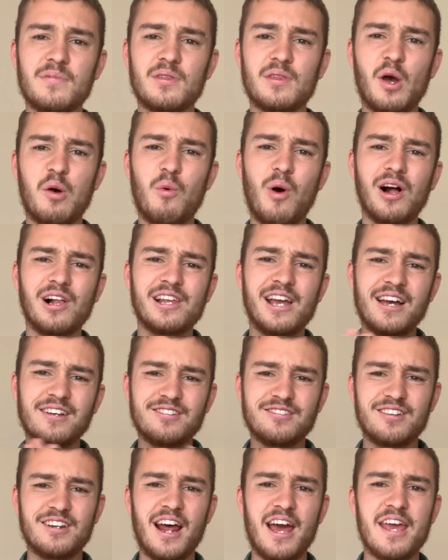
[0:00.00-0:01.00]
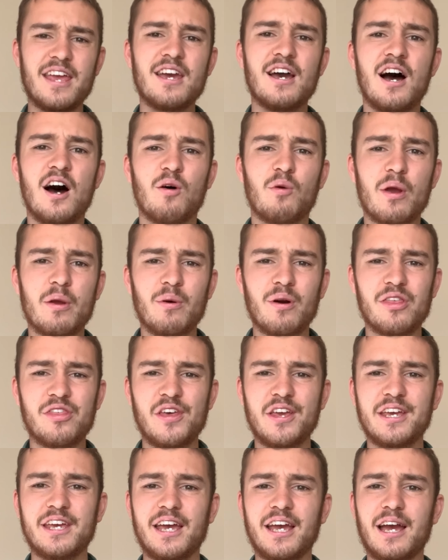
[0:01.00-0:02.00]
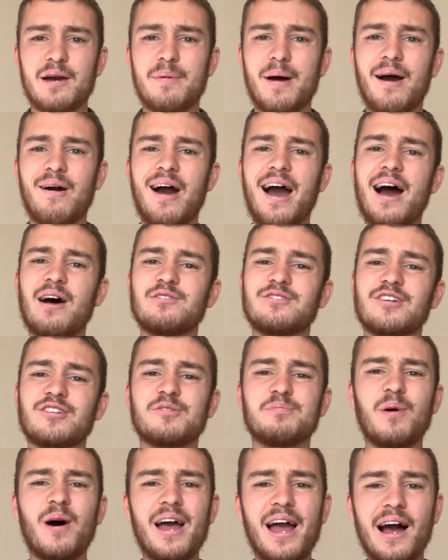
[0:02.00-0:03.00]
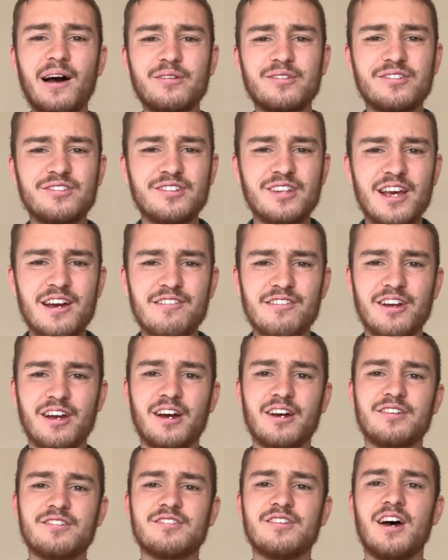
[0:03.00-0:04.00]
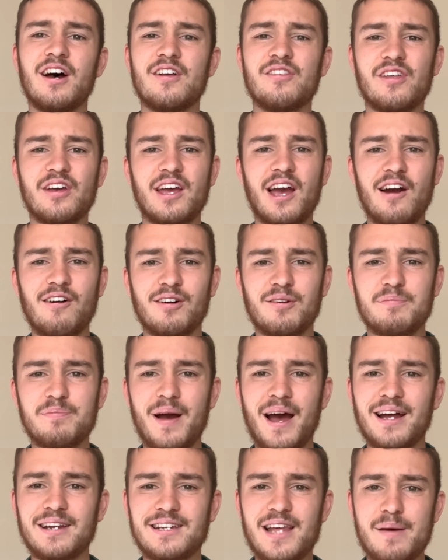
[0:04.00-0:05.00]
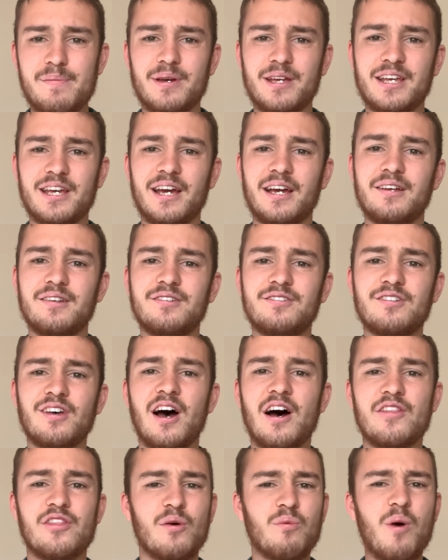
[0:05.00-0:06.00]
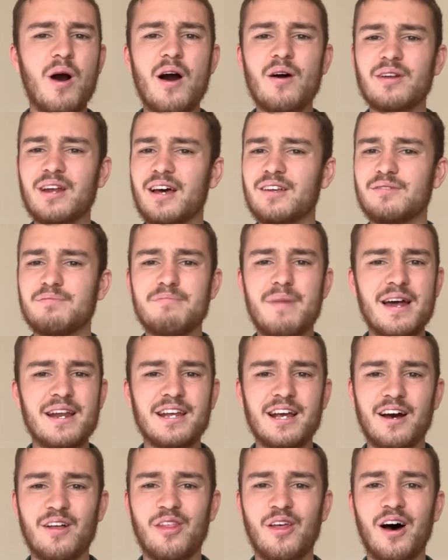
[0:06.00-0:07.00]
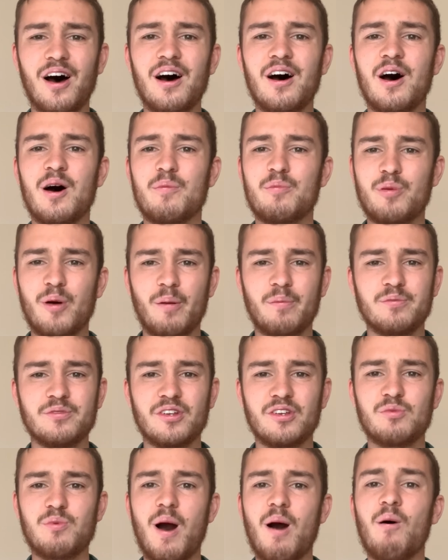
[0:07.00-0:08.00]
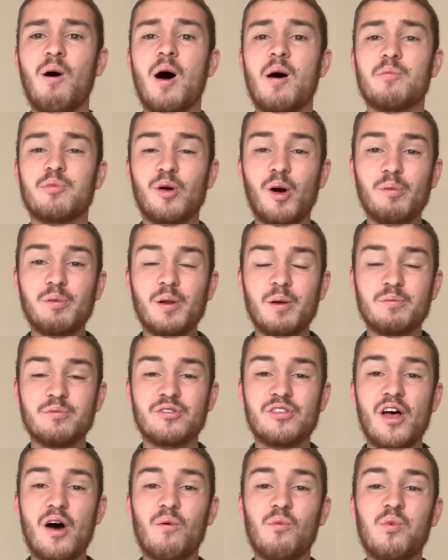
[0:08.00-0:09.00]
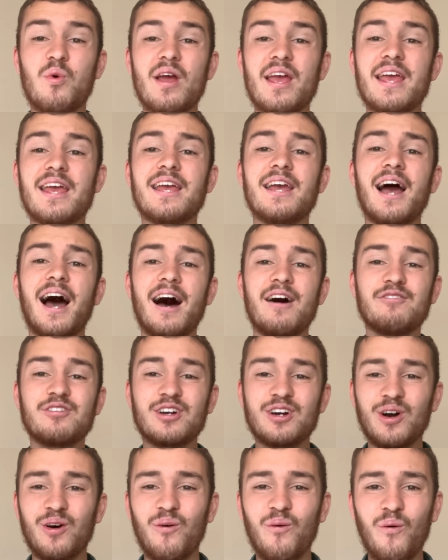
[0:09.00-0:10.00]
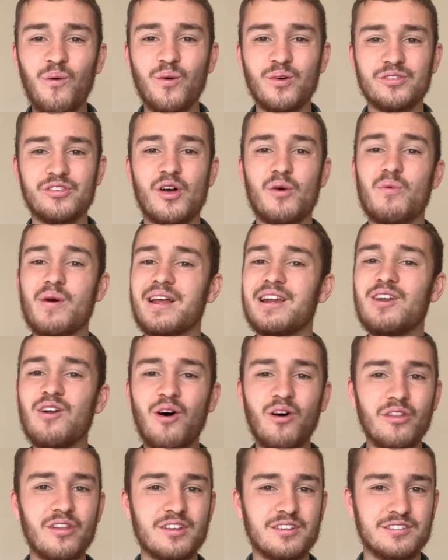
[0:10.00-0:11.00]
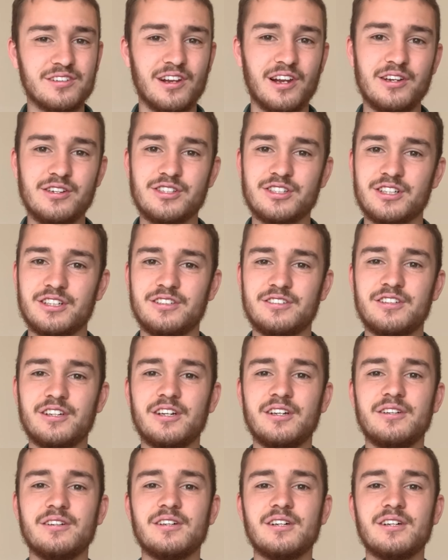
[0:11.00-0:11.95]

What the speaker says: Well, yesterday we were thinking about how, despite how serious the current pandemic is, the world has many other problems as well. Problems that we have caused, that we're not the solution to.